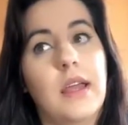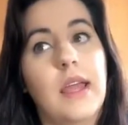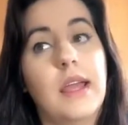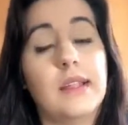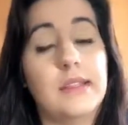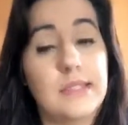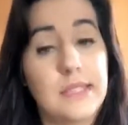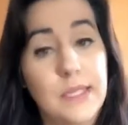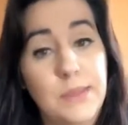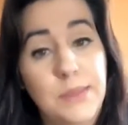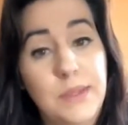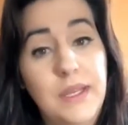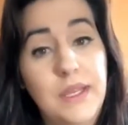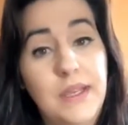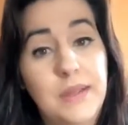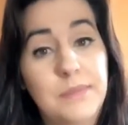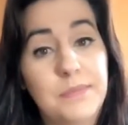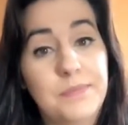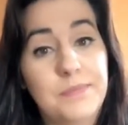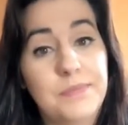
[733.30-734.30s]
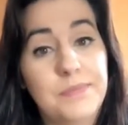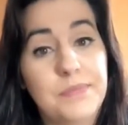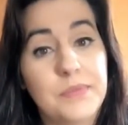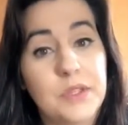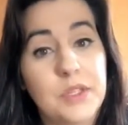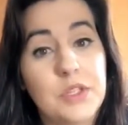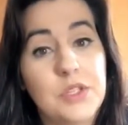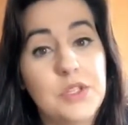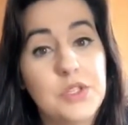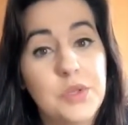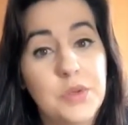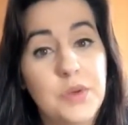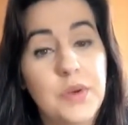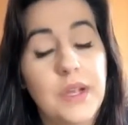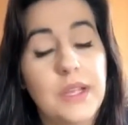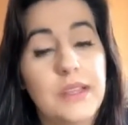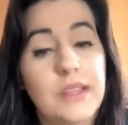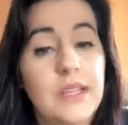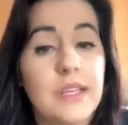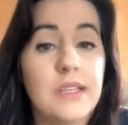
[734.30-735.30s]
And CBD. Two
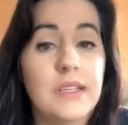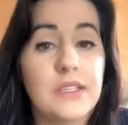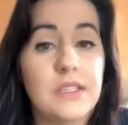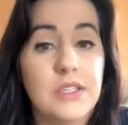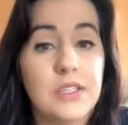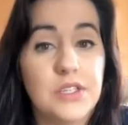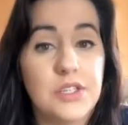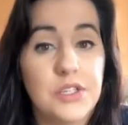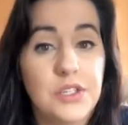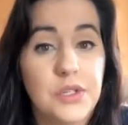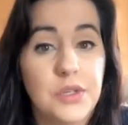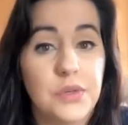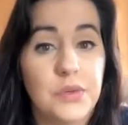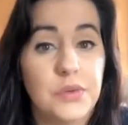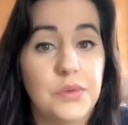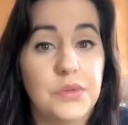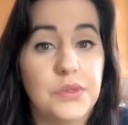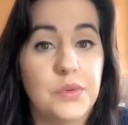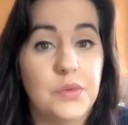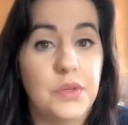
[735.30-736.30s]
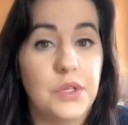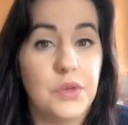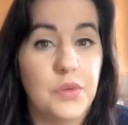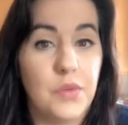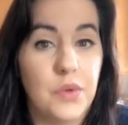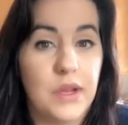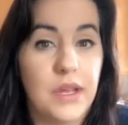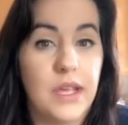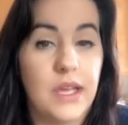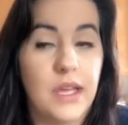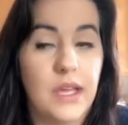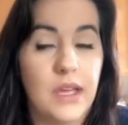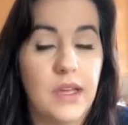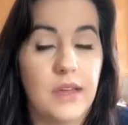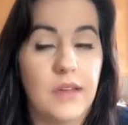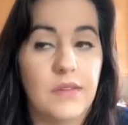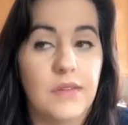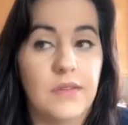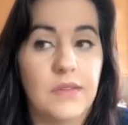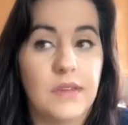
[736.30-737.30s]
great things to choose when you want to
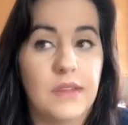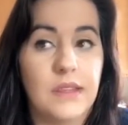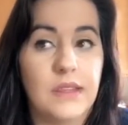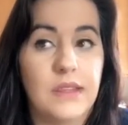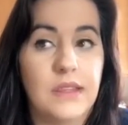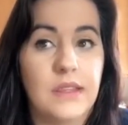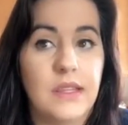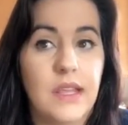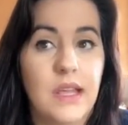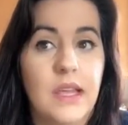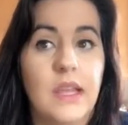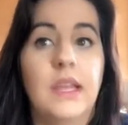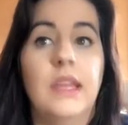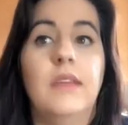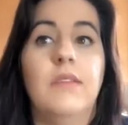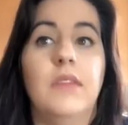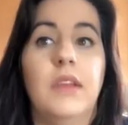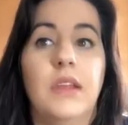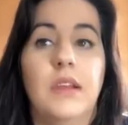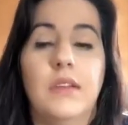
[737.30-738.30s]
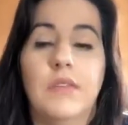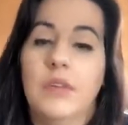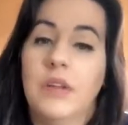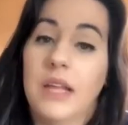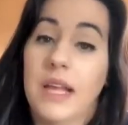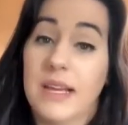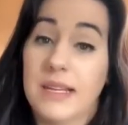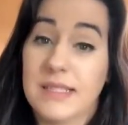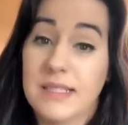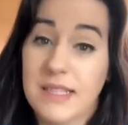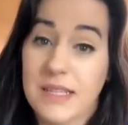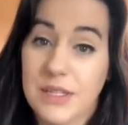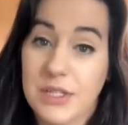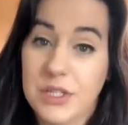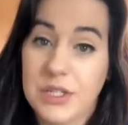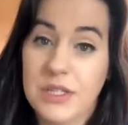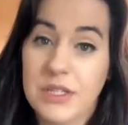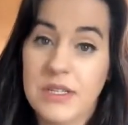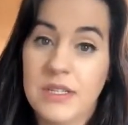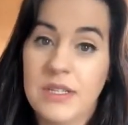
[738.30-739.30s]
have an evening of
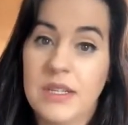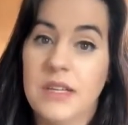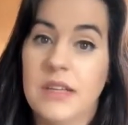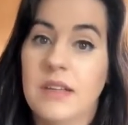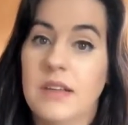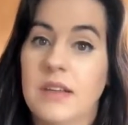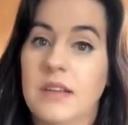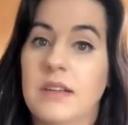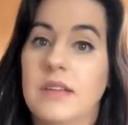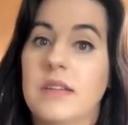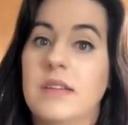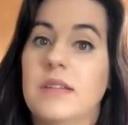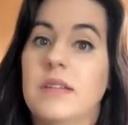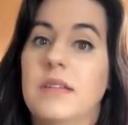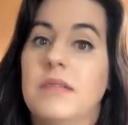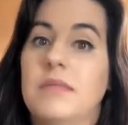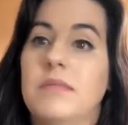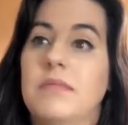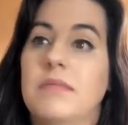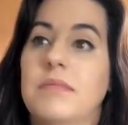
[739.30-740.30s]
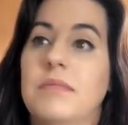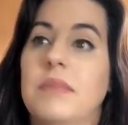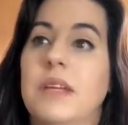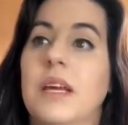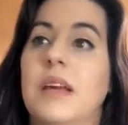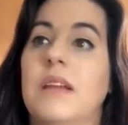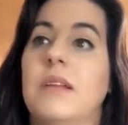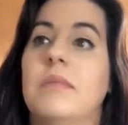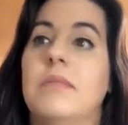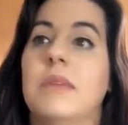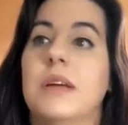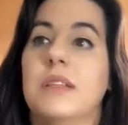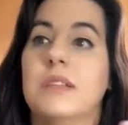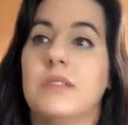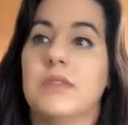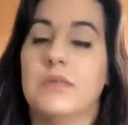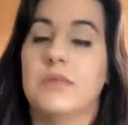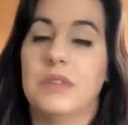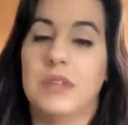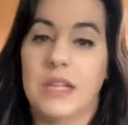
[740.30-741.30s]
relaxation and kind of
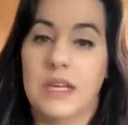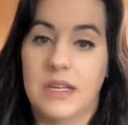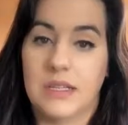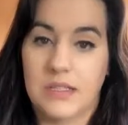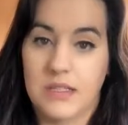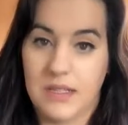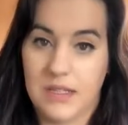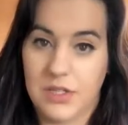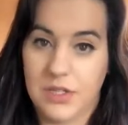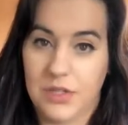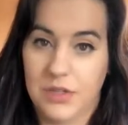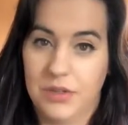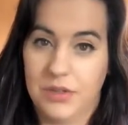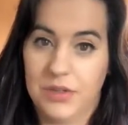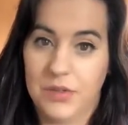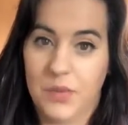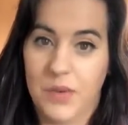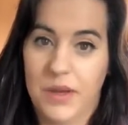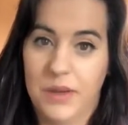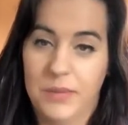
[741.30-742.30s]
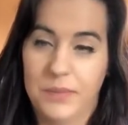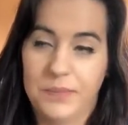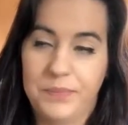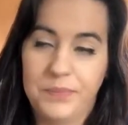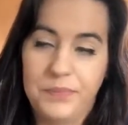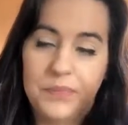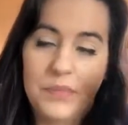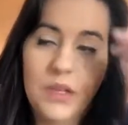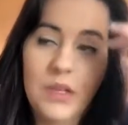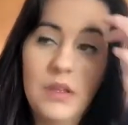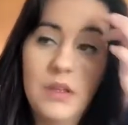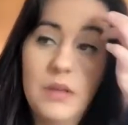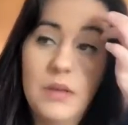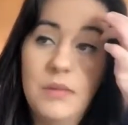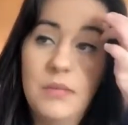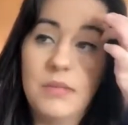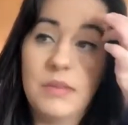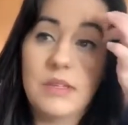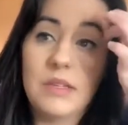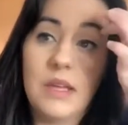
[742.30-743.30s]
muscle relaxation as well.
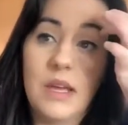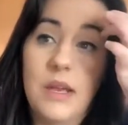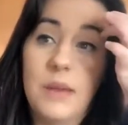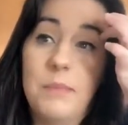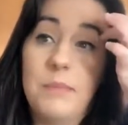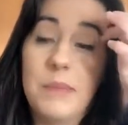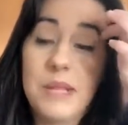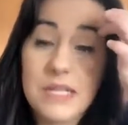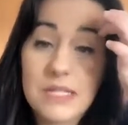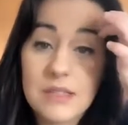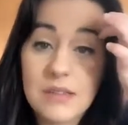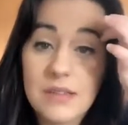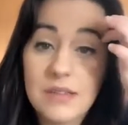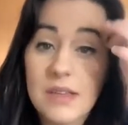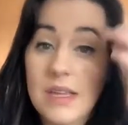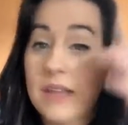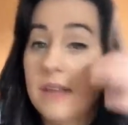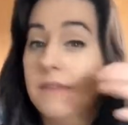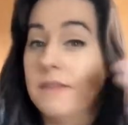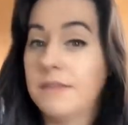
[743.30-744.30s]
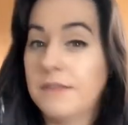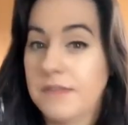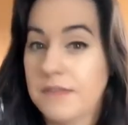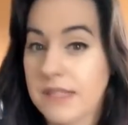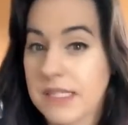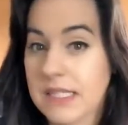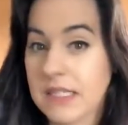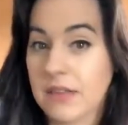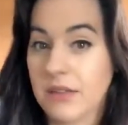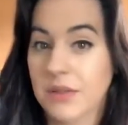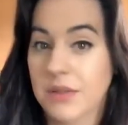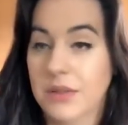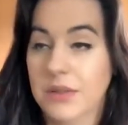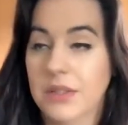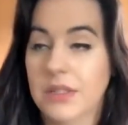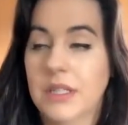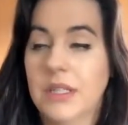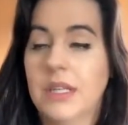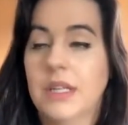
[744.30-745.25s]
Kind of mental and physical.